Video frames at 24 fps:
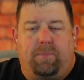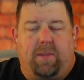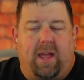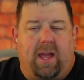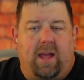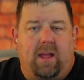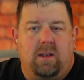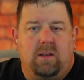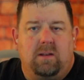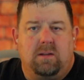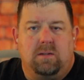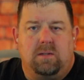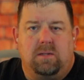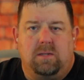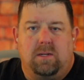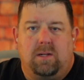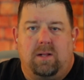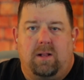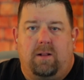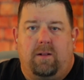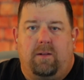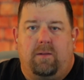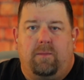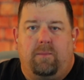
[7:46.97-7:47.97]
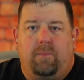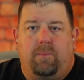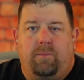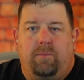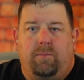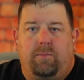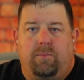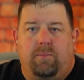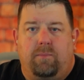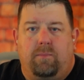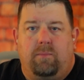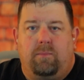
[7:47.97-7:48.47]
that,
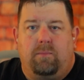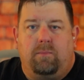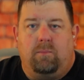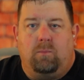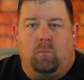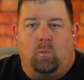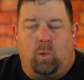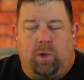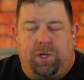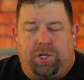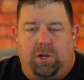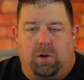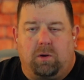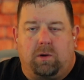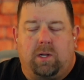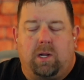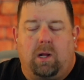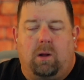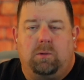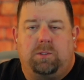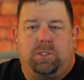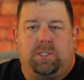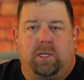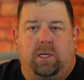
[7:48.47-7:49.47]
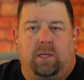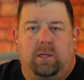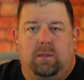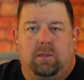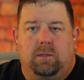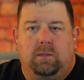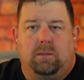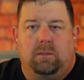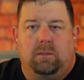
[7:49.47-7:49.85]
with your coaching,